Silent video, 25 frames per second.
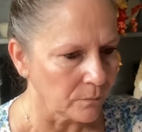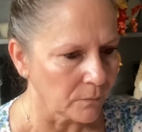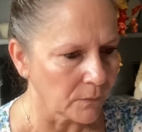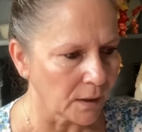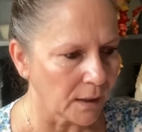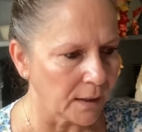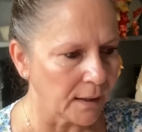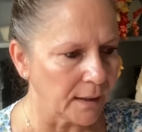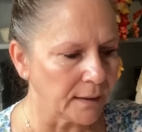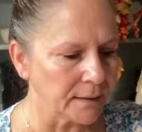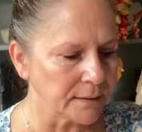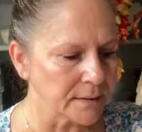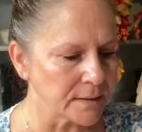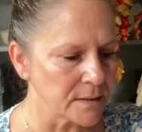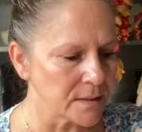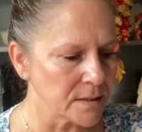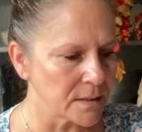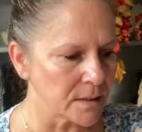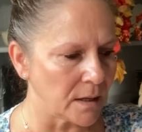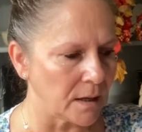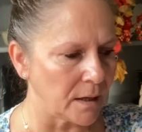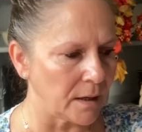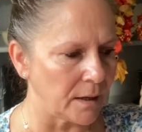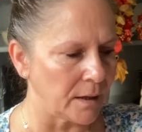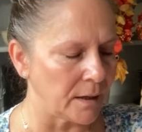and
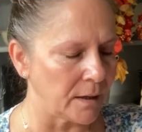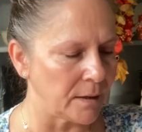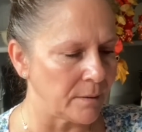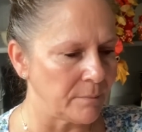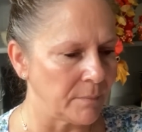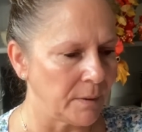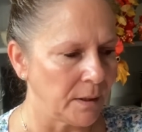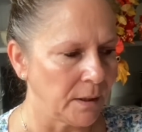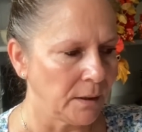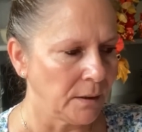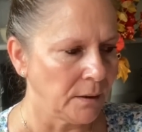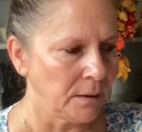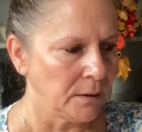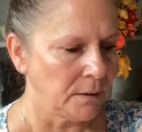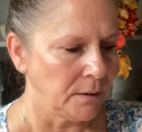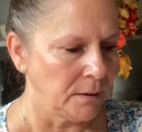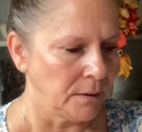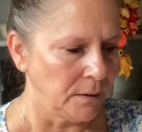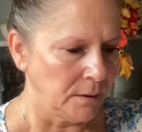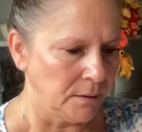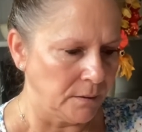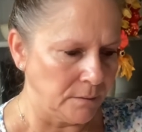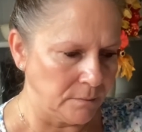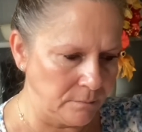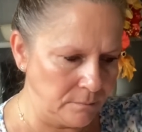
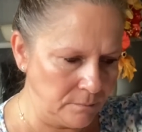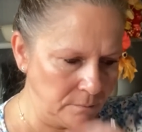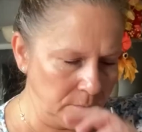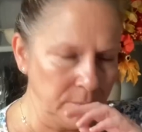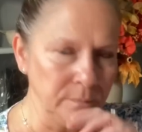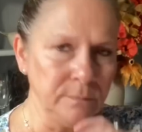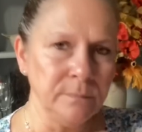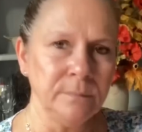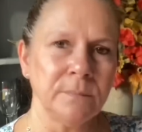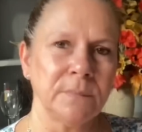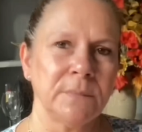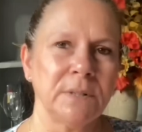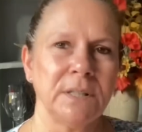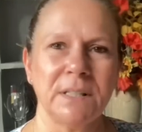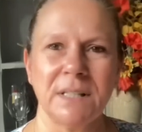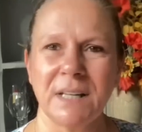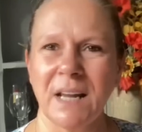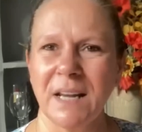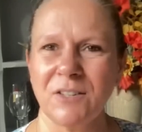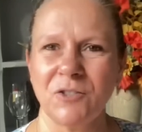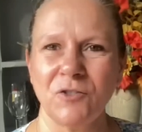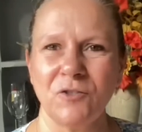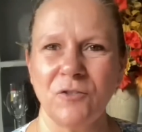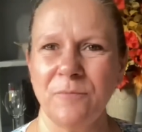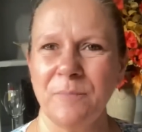the
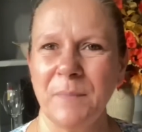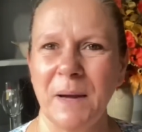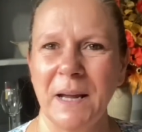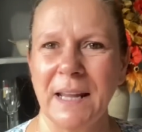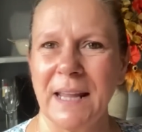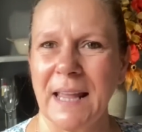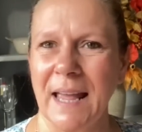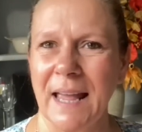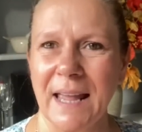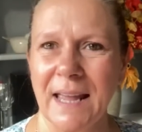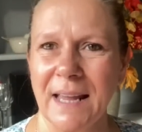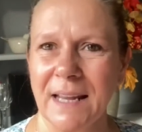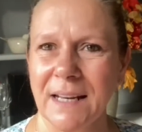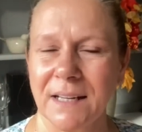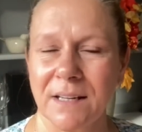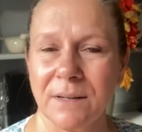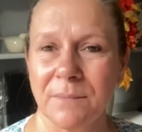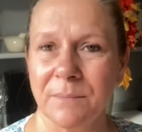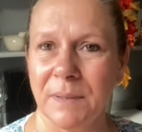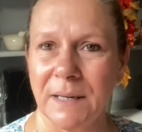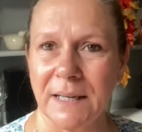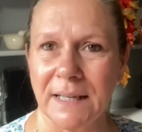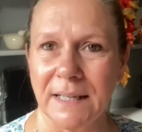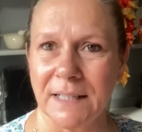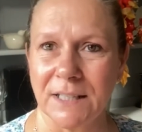texture of my hair
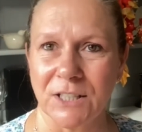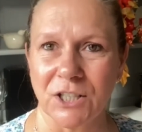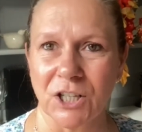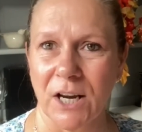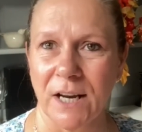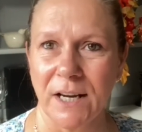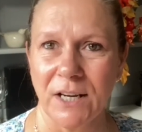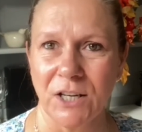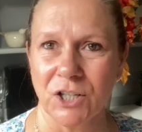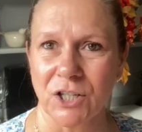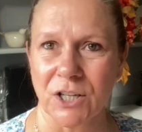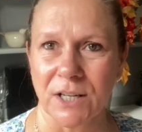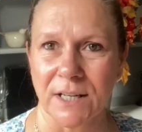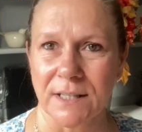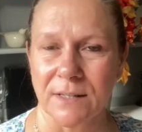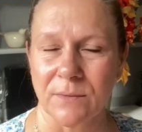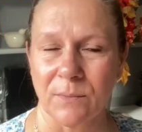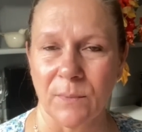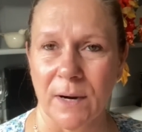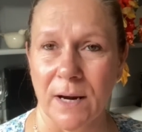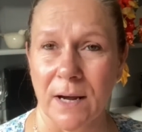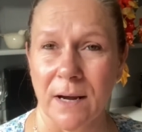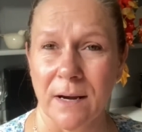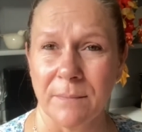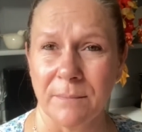completely changes
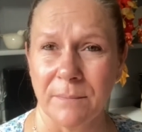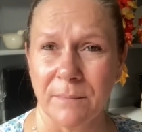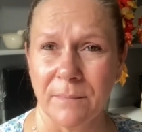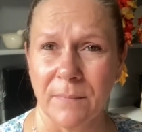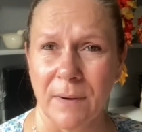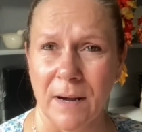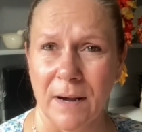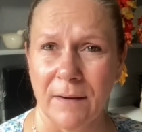when I'm